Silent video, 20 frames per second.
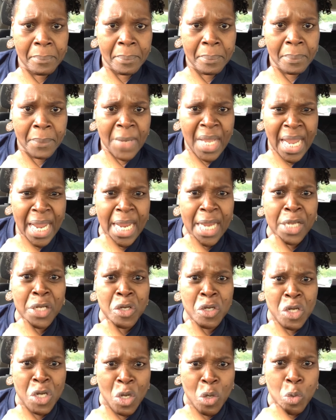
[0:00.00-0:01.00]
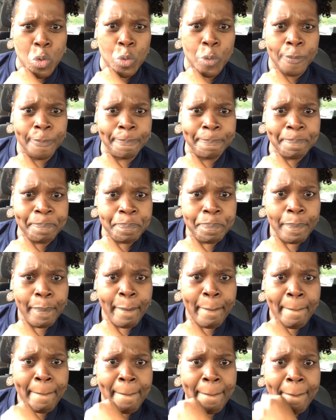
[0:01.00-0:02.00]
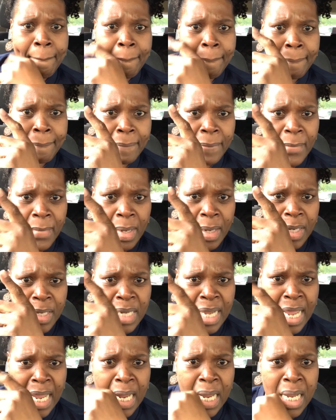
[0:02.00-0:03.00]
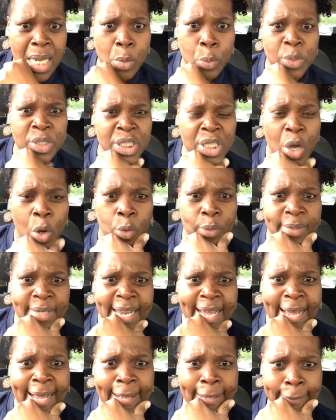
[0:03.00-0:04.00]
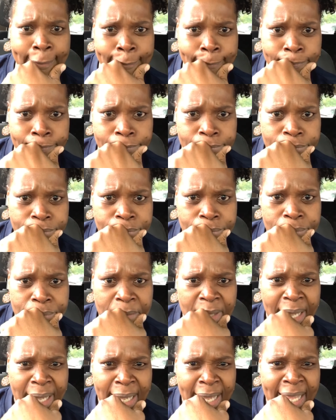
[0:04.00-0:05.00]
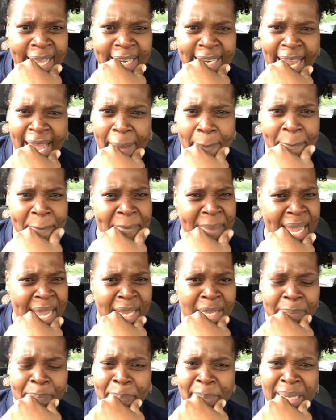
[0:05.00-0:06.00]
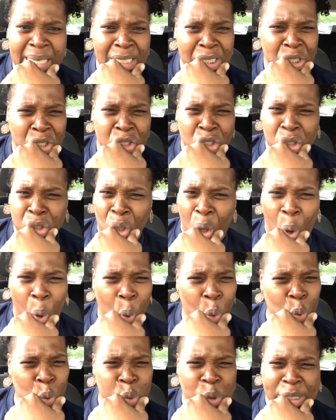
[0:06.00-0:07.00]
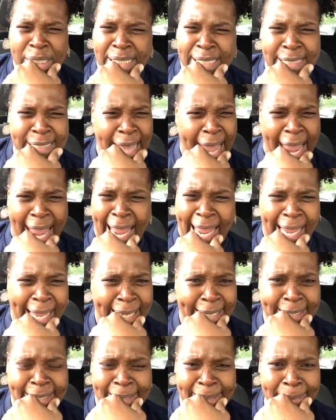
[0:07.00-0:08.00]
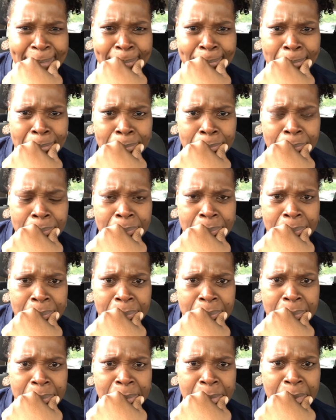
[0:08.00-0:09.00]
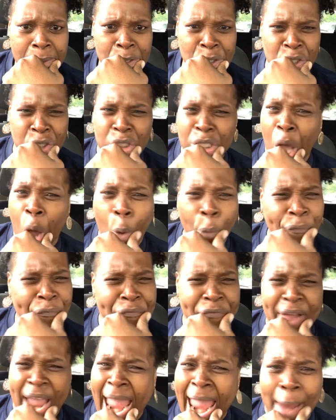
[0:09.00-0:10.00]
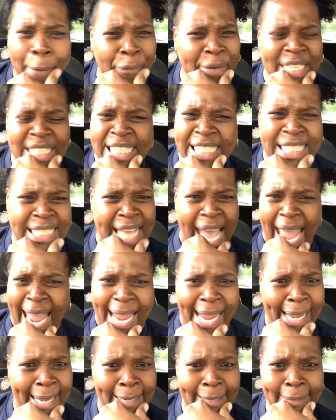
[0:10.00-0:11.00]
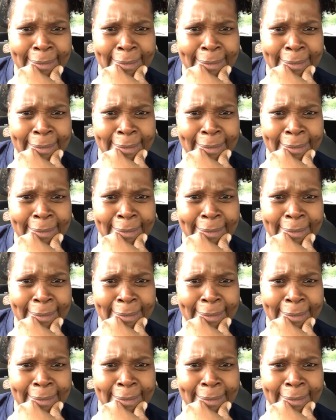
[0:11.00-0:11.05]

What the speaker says: he knew that he was going to die. That made me so sad. So very sad.